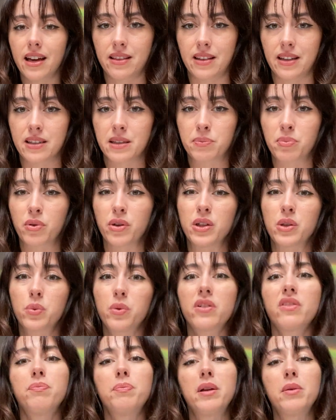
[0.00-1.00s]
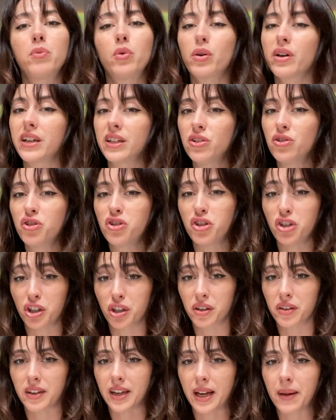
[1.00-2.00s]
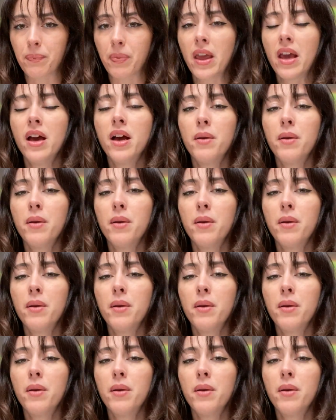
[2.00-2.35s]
this point, would have been more enduring,